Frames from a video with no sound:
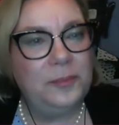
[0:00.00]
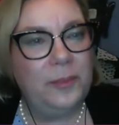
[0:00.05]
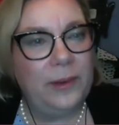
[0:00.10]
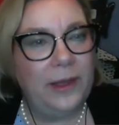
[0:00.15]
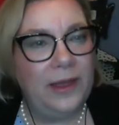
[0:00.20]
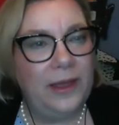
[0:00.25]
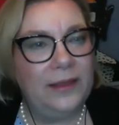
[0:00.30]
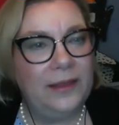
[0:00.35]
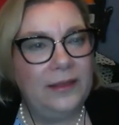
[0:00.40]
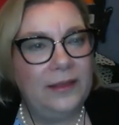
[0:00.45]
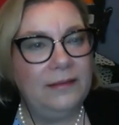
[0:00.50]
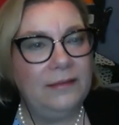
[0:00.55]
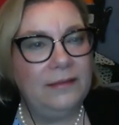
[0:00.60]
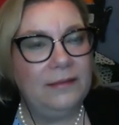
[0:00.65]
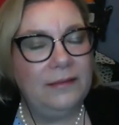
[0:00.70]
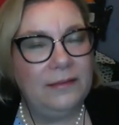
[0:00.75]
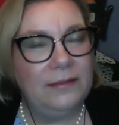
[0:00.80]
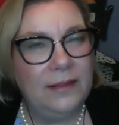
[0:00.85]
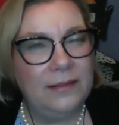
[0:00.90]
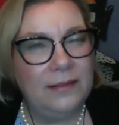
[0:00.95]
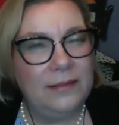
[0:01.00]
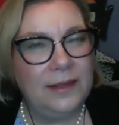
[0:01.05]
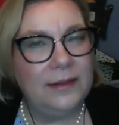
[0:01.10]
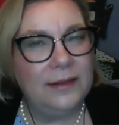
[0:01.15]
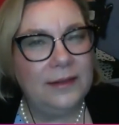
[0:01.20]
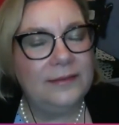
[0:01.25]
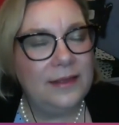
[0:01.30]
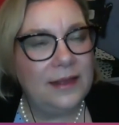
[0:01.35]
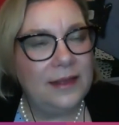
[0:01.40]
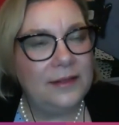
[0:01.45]
but the
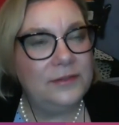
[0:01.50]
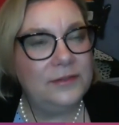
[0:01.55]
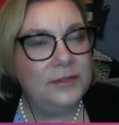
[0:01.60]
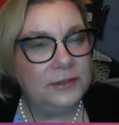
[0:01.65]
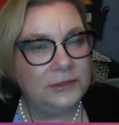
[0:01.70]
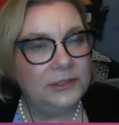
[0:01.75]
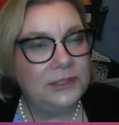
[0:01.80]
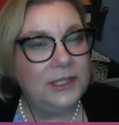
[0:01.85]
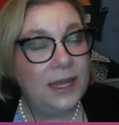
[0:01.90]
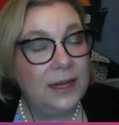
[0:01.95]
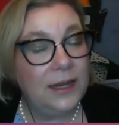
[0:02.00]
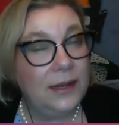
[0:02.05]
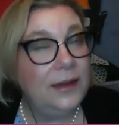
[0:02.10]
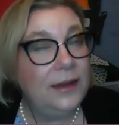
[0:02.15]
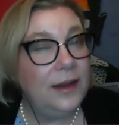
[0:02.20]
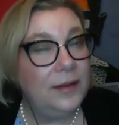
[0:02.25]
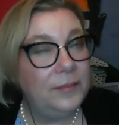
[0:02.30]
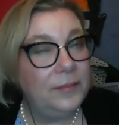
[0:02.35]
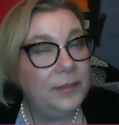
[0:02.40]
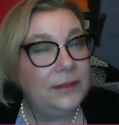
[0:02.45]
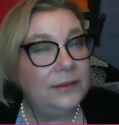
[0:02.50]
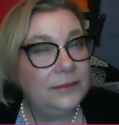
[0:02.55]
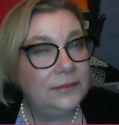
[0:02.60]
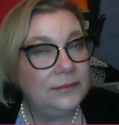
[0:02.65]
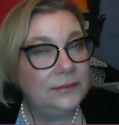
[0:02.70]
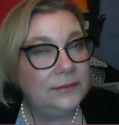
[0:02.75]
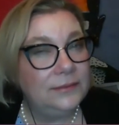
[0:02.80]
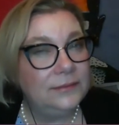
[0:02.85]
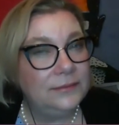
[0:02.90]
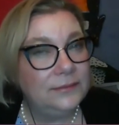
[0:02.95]
things that search can enable.
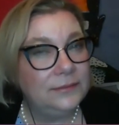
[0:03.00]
